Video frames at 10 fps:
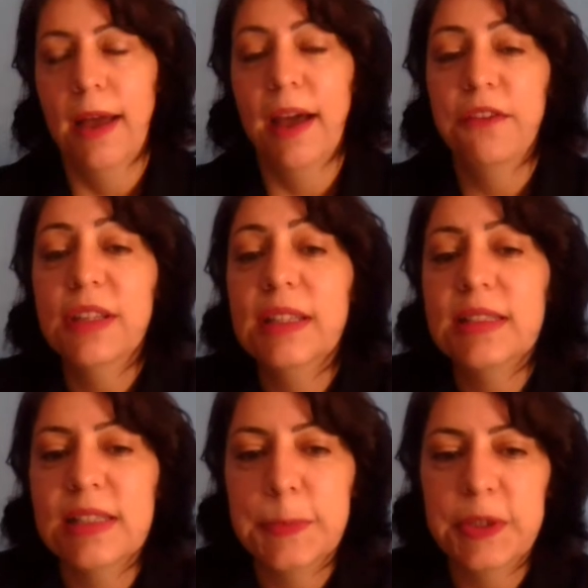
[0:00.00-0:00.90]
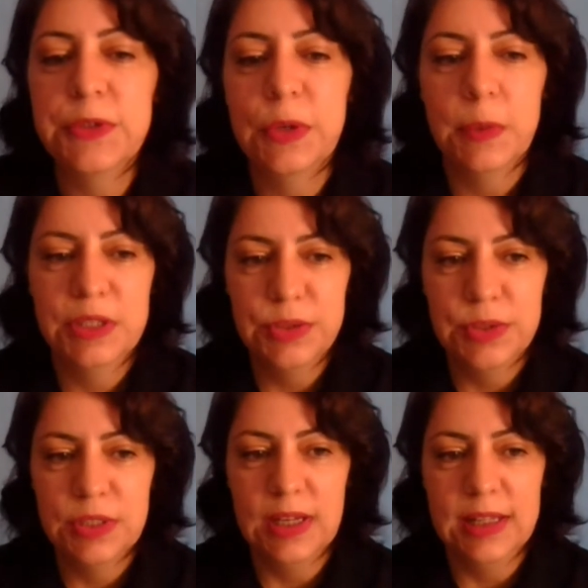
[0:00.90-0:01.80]
having this spiritual
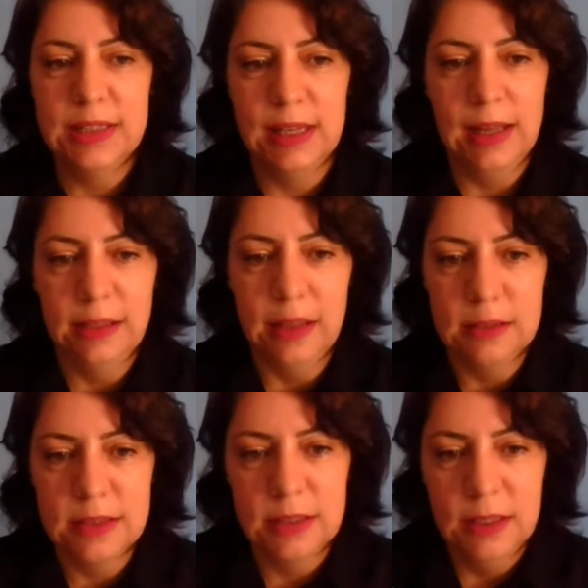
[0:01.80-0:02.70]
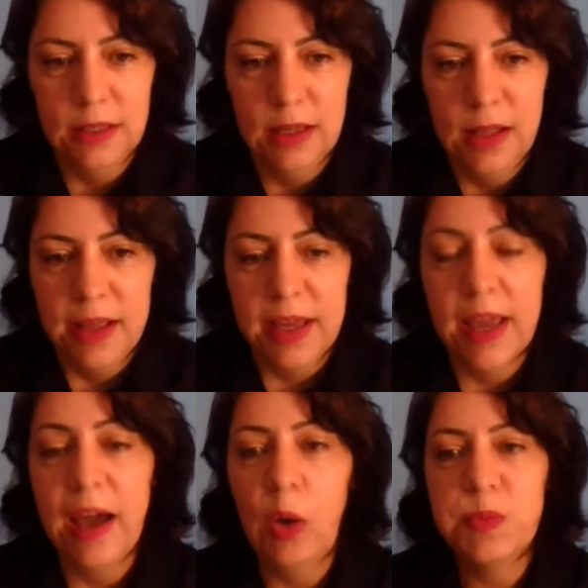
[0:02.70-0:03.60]
maturity, let's say like that, it
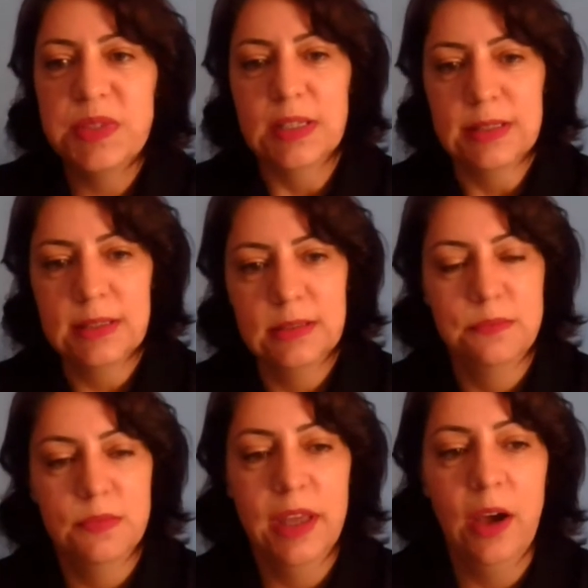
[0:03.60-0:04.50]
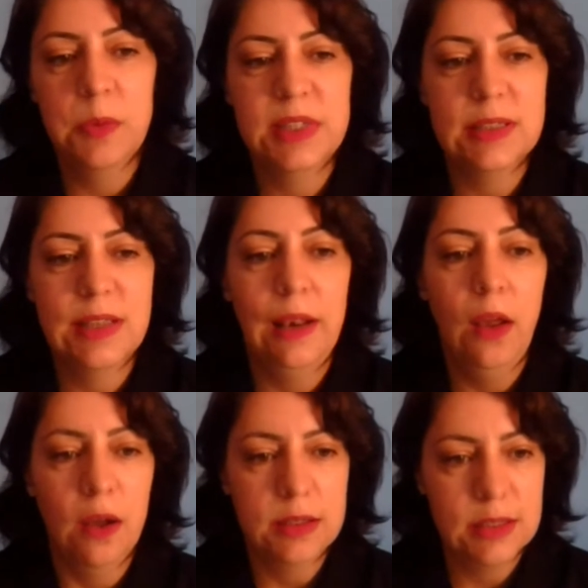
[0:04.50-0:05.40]
helps us a
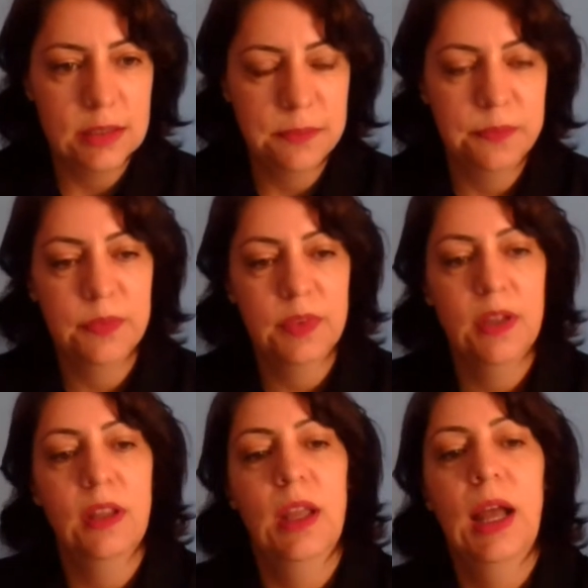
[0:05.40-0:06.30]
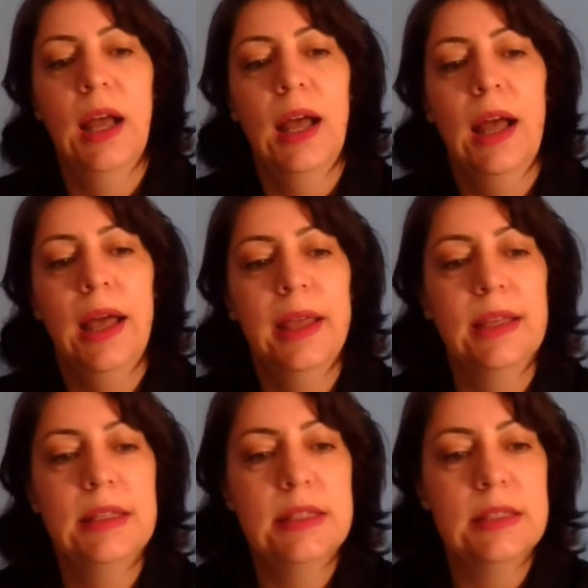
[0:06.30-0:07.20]
lot.
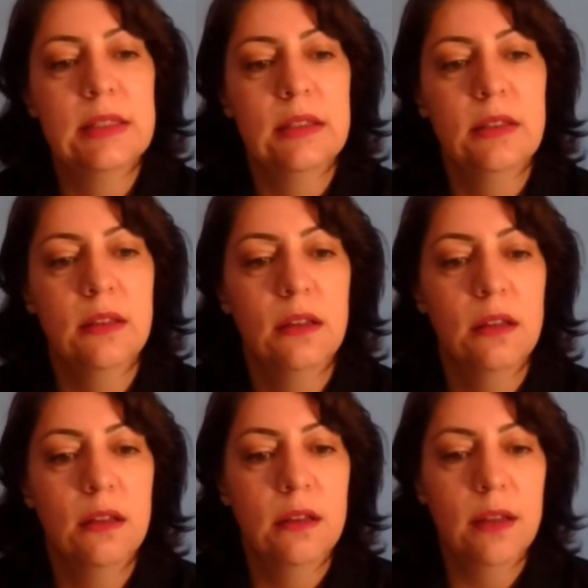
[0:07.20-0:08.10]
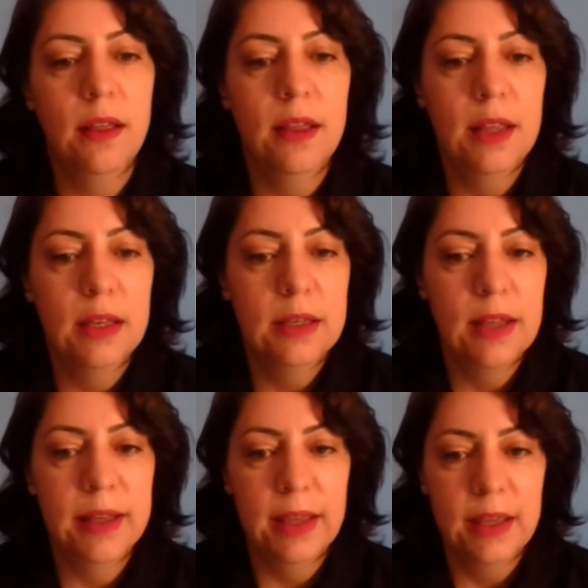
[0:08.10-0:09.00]
And
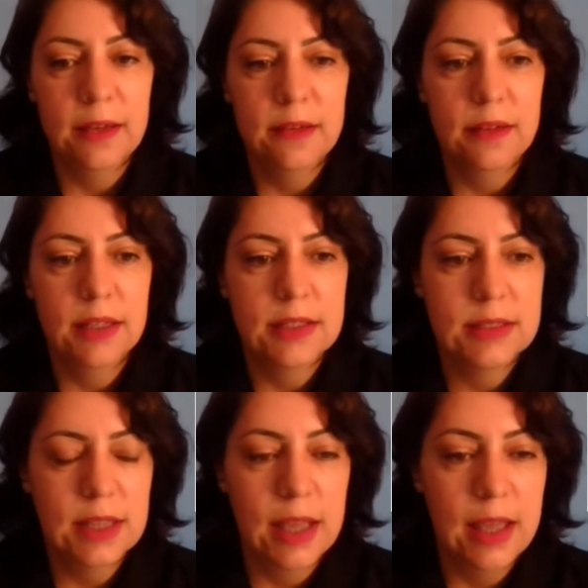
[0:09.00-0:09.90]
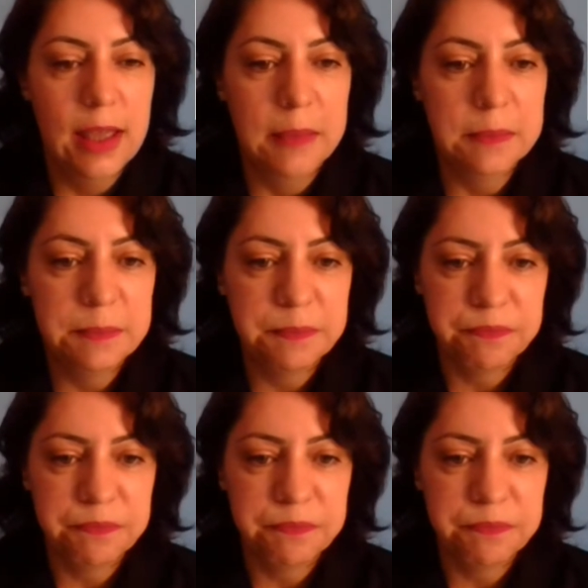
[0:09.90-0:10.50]
again, as I